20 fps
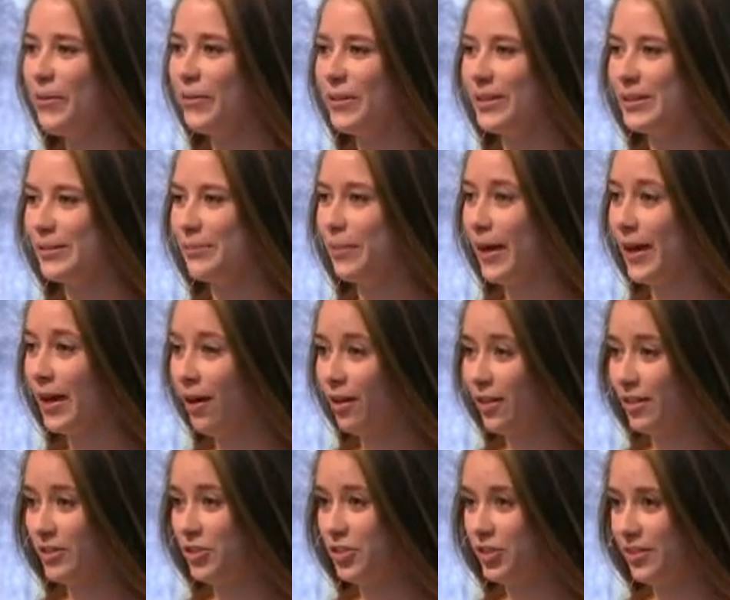was
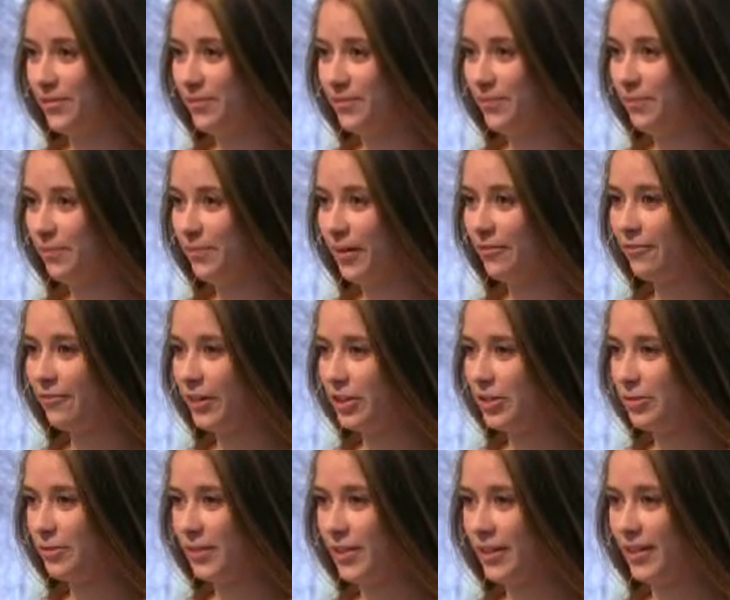biology, my
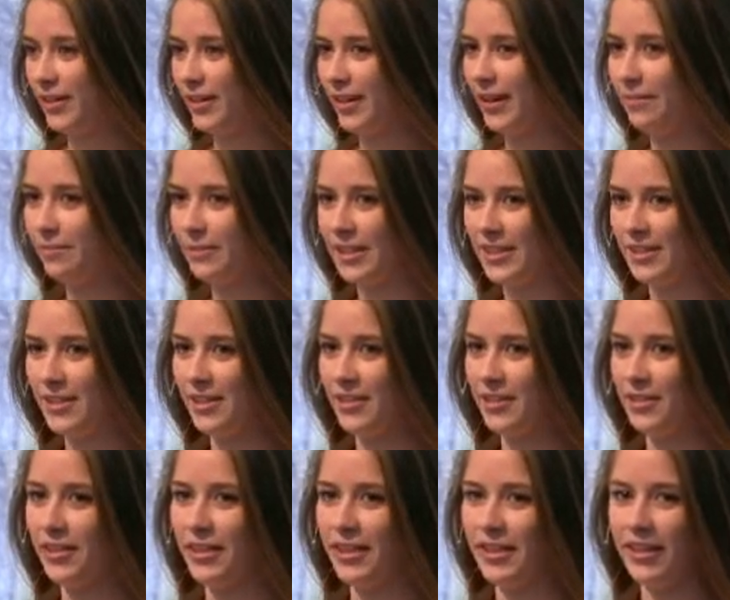freshman year and my
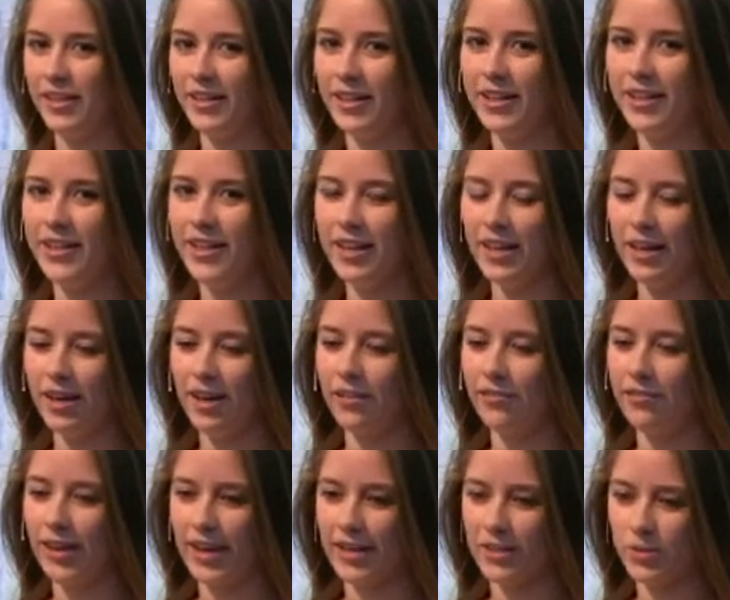senior year
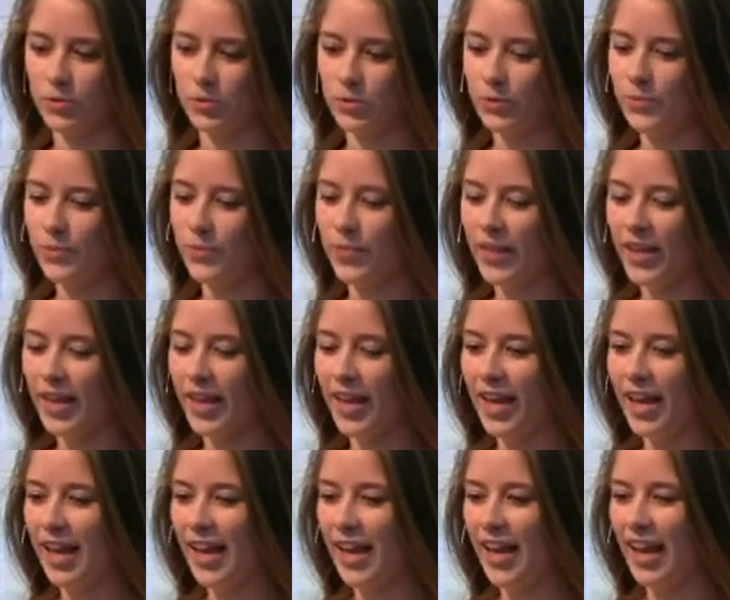of high school.
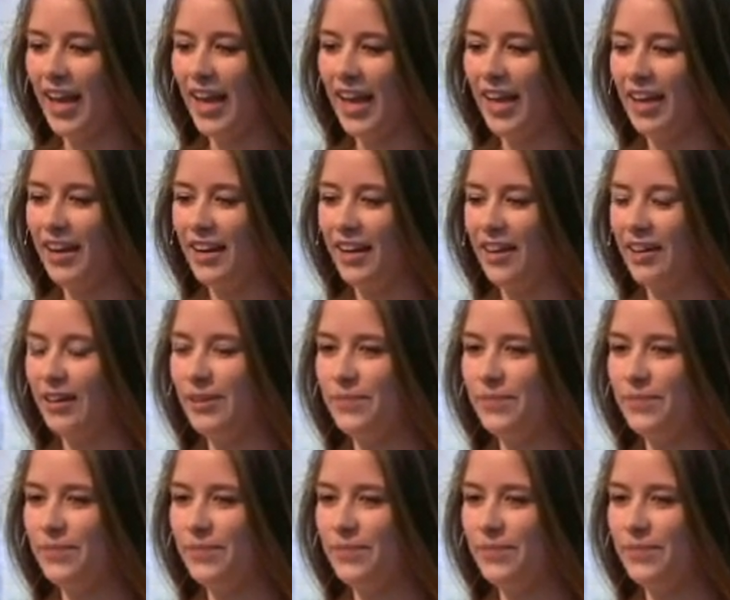And